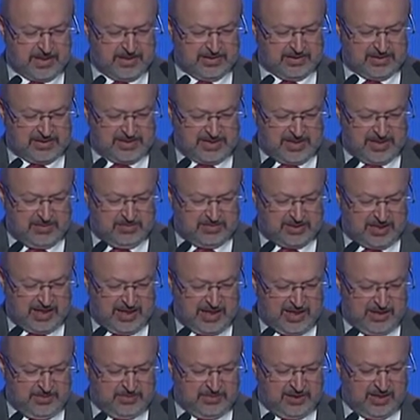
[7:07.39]
At the same
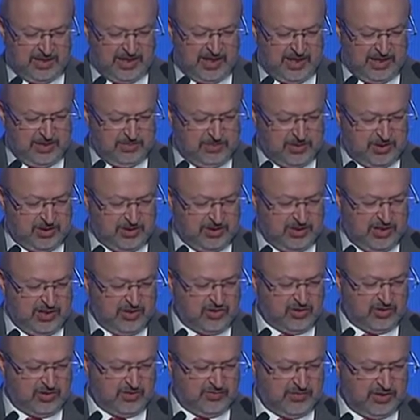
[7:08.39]
time, the hybrid
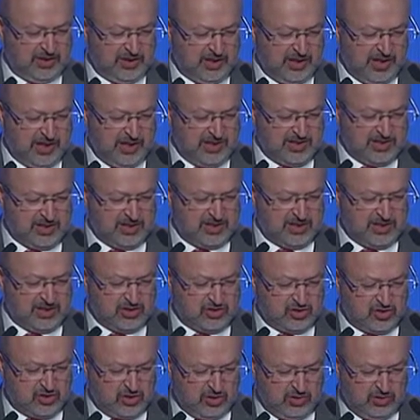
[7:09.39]
nature of the crisis
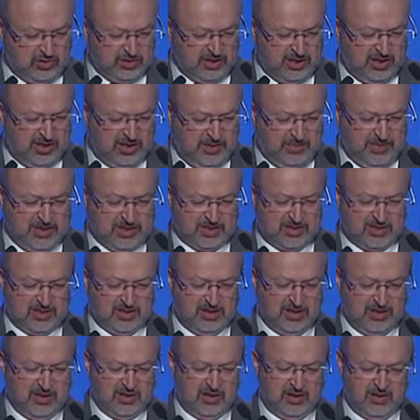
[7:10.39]
has shown the
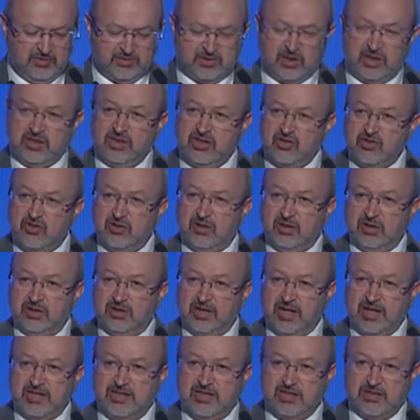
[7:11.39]
limits of traditional
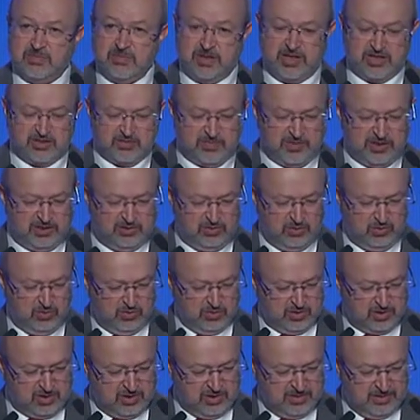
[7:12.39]
crisis management
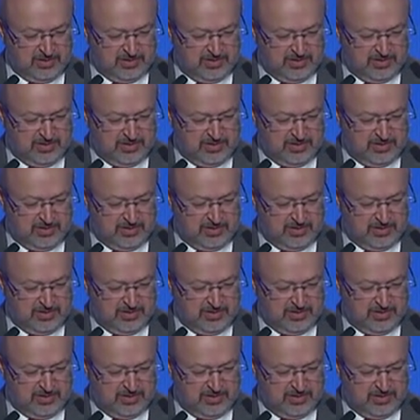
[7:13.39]
tools.